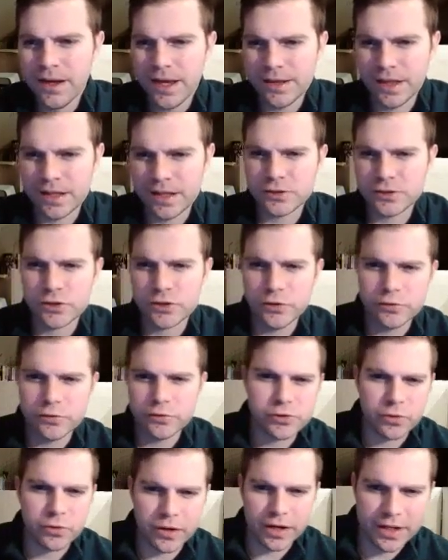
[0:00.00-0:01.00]
And then 2
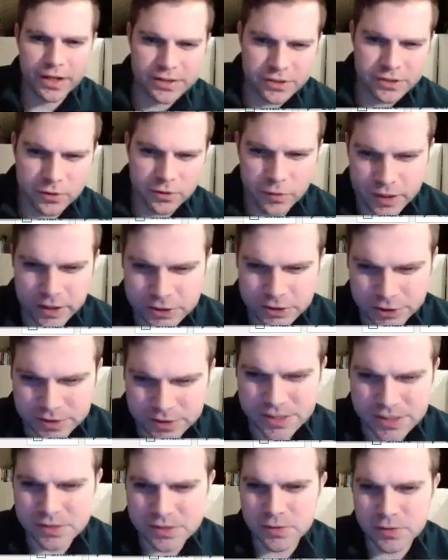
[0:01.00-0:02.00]
short answer
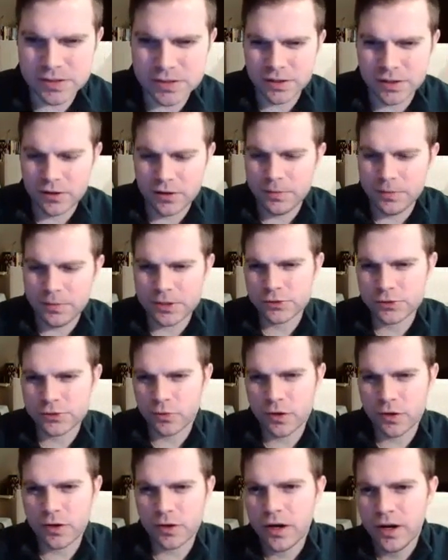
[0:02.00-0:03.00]
questions. This one's a little bit
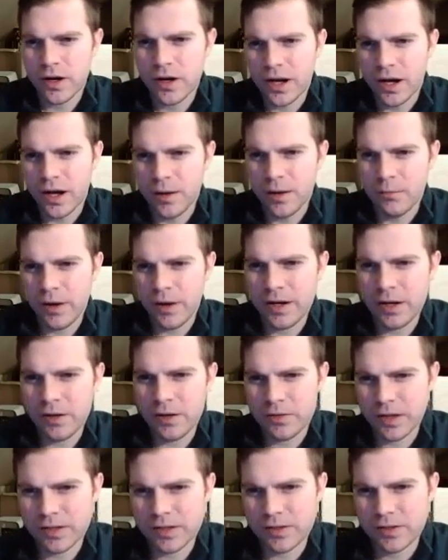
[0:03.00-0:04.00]
shorter. Why do you
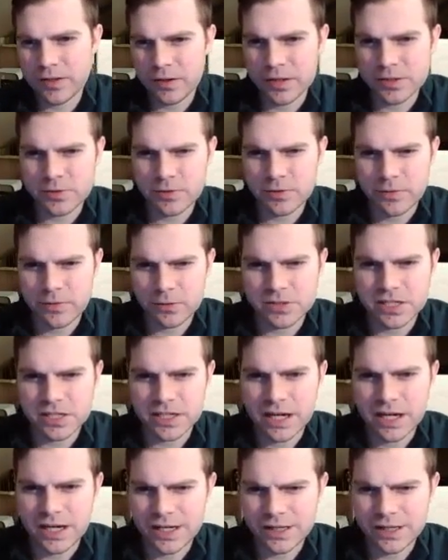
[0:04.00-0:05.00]
think Douglass refers to
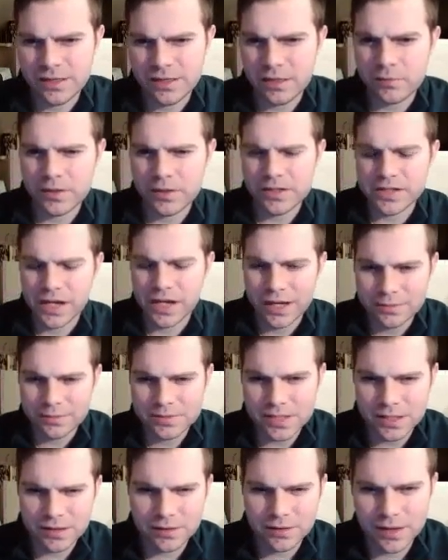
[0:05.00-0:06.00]
God 3
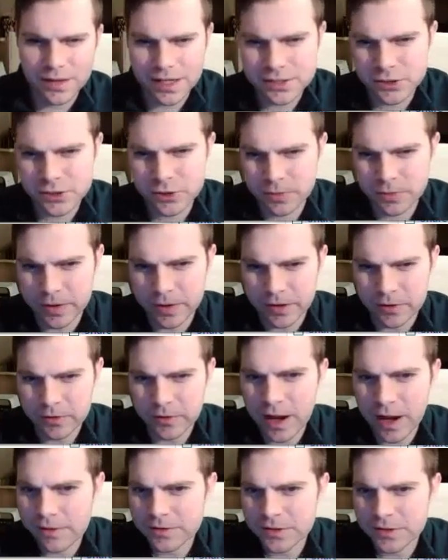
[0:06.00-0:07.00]
times in the last 2
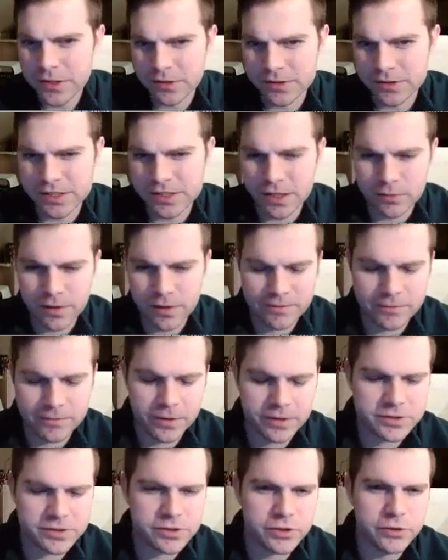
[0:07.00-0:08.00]
paragraphs? You'll see a
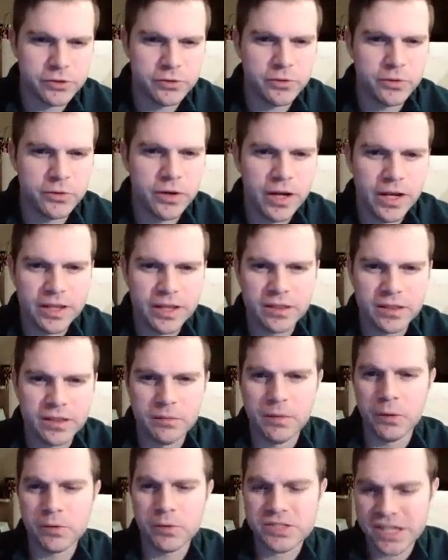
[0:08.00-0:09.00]
reference to the
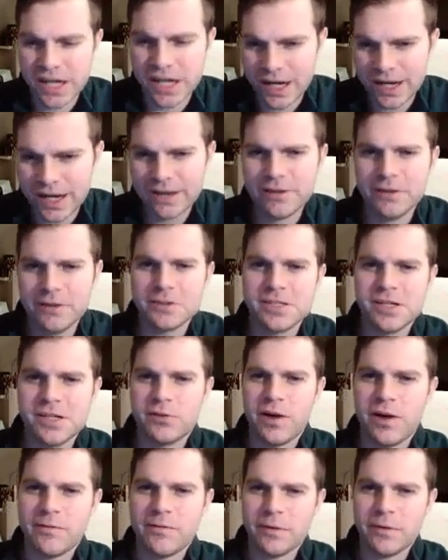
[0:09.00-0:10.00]
Most High. You'll see
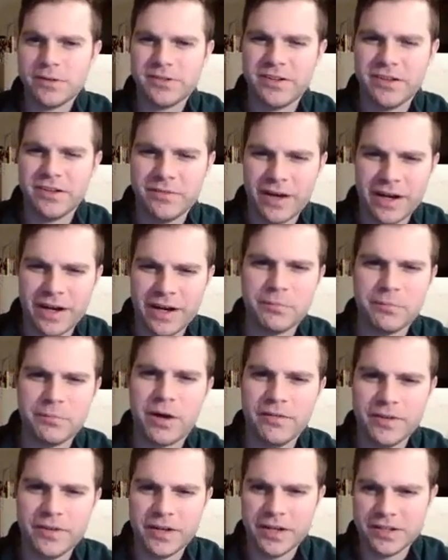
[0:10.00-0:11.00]
a reference to divine
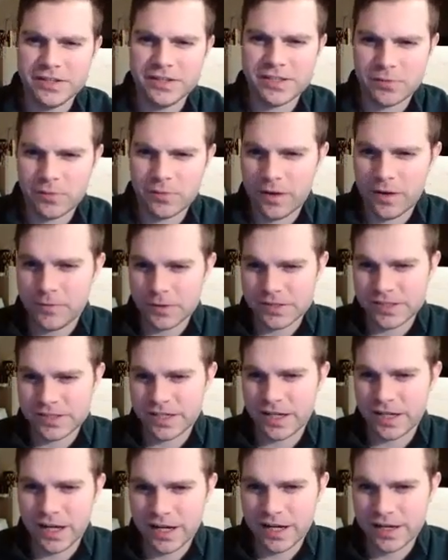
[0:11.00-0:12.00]
providence, a reference
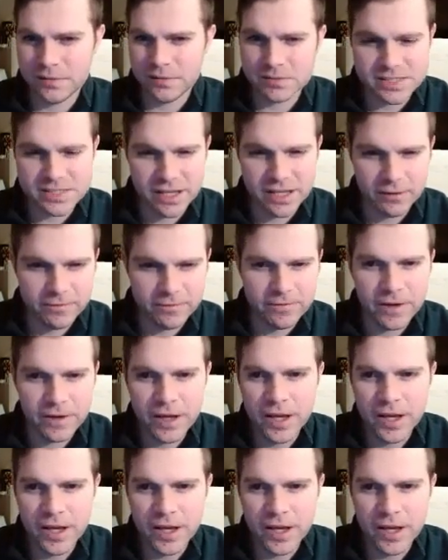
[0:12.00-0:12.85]
to God himself.